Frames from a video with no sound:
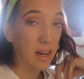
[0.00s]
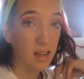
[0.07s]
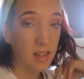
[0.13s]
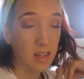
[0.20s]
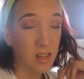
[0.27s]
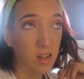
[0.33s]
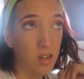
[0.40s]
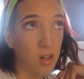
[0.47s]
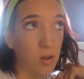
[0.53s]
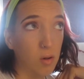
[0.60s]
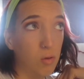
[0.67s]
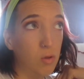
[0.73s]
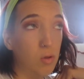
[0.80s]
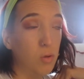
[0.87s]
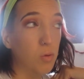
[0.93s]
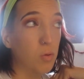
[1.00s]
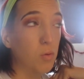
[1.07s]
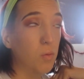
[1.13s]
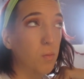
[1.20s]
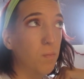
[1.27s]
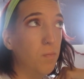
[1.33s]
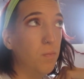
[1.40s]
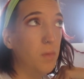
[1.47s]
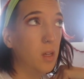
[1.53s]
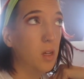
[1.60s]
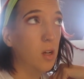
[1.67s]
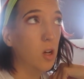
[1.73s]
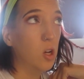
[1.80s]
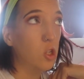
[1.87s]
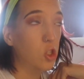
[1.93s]
of need to go to
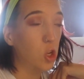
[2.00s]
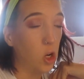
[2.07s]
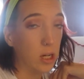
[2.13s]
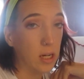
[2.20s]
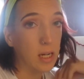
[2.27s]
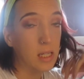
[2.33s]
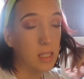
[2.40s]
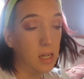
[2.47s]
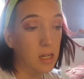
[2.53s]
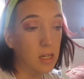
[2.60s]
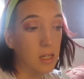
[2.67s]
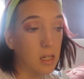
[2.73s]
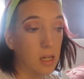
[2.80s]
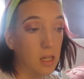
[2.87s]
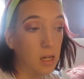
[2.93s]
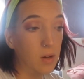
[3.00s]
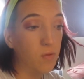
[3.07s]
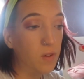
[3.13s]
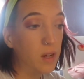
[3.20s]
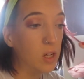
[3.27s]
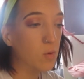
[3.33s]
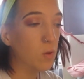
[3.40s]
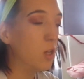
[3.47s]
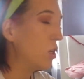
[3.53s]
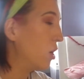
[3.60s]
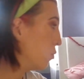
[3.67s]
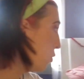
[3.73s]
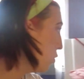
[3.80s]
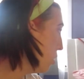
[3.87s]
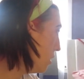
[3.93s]
Target because I need to get like face wash.
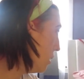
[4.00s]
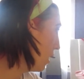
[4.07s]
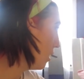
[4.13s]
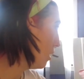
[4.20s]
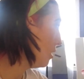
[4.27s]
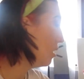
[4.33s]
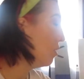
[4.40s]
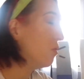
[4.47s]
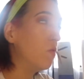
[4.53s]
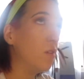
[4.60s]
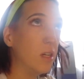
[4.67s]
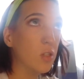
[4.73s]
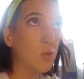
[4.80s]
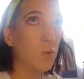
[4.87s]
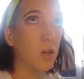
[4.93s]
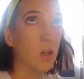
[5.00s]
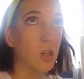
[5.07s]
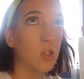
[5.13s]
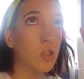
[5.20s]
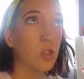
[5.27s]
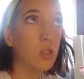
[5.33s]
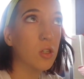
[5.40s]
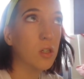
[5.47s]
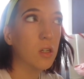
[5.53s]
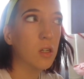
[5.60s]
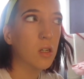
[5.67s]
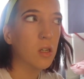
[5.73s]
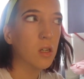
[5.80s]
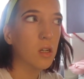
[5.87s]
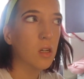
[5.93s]
I wrote it down. I need face wash,
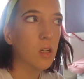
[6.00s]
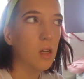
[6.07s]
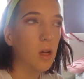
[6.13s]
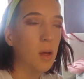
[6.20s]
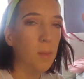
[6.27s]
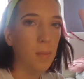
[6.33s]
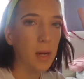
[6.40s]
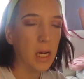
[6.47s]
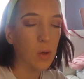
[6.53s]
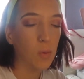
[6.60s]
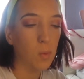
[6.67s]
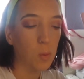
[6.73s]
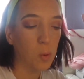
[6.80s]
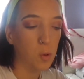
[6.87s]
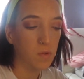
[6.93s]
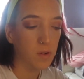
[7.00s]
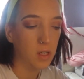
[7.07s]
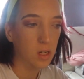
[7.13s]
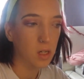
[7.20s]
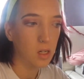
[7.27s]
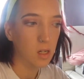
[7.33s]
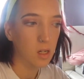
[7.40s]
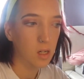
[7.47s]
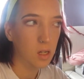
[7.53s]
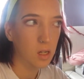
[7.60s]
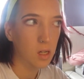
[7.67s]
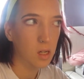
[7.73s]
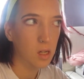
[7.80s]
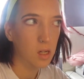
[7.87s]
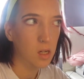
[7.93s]
makeup remover,
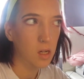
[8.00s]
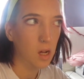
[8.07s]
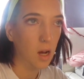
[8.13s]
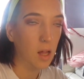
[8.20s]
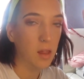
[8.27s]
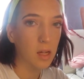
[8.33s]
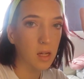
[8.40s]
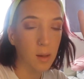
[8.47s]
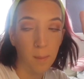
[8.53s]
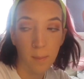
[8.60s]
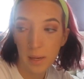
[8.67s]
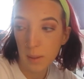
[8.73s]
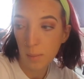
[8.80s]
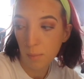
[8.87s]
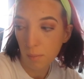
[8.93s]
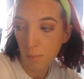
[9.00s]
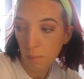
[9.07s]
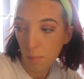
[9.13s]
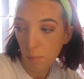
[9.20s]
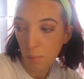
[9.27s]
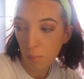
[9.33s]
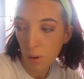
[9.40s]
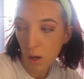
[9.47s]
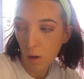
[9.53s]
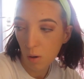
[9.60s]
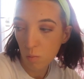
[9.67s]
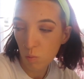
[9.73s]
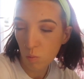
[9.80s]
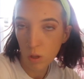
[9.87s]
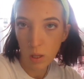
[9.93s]
I think a big bow,
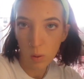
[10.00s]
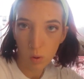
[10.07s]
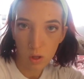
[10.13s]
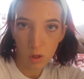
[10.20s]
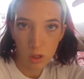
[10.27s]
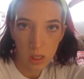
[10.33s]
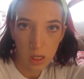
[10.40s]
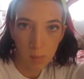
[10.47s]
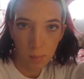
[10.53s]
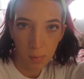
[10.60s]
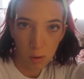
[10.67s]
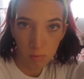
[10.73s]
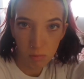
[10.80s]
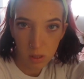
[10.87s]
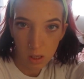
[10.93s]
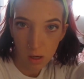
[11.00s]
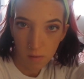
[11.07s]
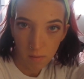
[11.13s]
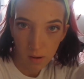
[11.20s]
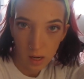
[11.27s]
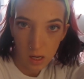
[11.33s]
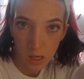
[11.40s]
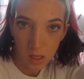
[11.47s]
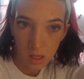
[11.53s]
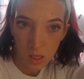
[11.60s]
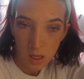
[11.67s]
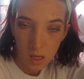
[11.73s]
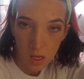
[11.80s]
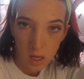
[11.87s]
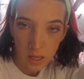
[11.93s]
like one of those little bows you find.
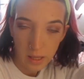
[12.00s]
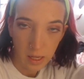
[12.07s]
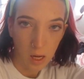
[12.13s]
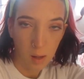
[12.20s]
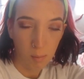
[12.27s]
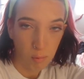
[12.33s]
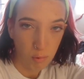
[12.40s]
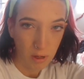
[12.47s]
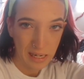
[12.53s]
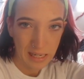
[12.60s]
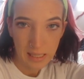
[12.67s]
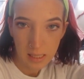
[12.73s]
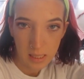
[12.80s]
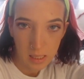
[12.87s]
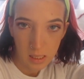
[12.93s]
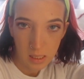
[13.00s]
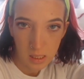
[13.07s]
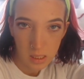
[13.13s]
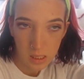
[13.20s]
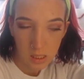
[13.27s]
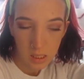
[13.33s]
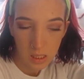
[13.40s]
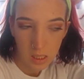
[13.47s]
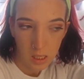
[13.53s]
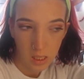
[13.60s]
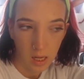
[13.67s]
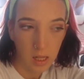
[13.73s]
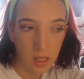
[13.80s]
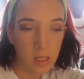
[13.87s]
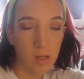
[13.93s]
Got presents.
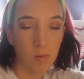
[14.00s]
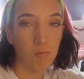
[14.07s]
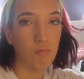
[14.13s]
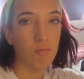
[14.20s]
I like the